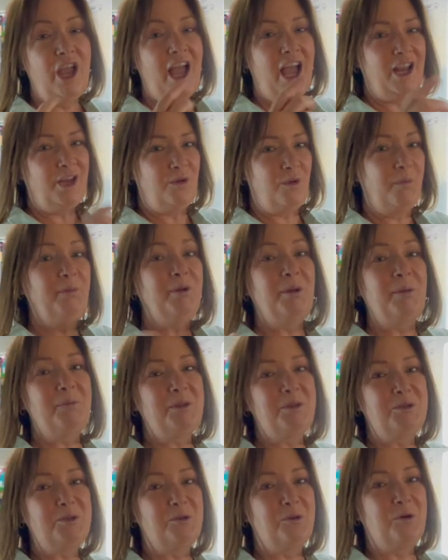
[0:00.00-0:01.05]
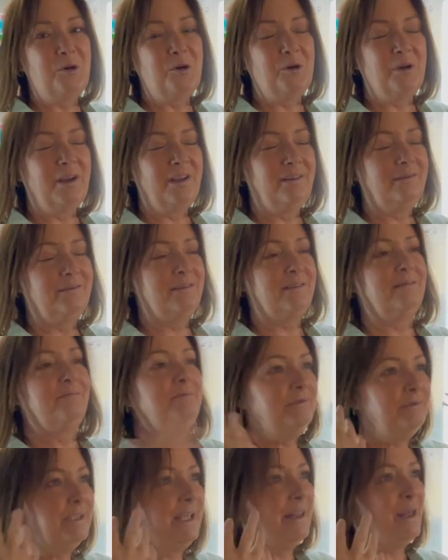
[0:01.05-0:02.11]
and you open up the door and
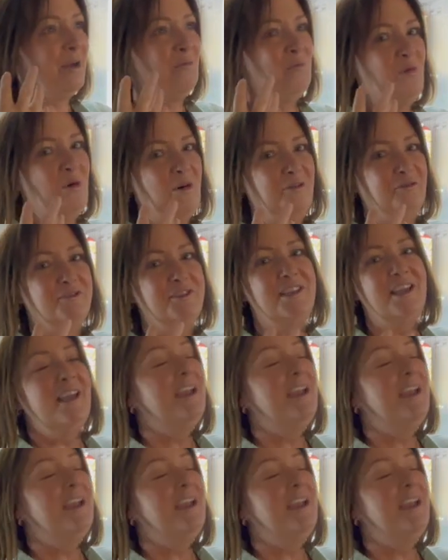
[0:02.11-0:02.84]
you get that waft,